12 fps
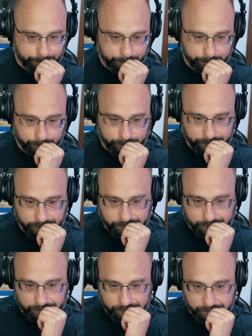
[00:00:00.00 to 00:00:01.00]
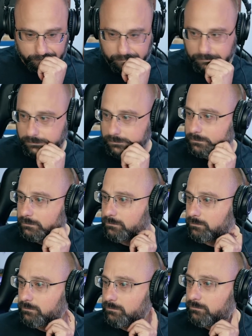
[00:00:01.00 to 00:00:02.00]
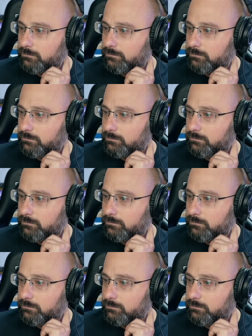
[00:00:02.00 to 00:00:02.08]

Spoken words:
Nobody speaks.